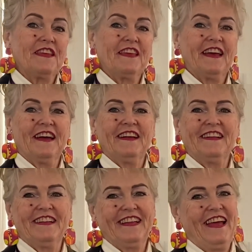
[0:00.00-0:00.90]
Yeah,
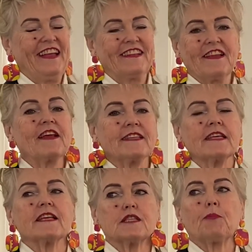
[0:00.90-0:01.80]
no,
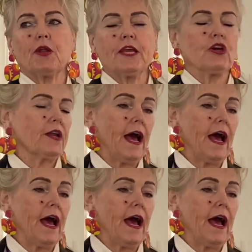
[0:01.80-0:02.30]
it's pretty good.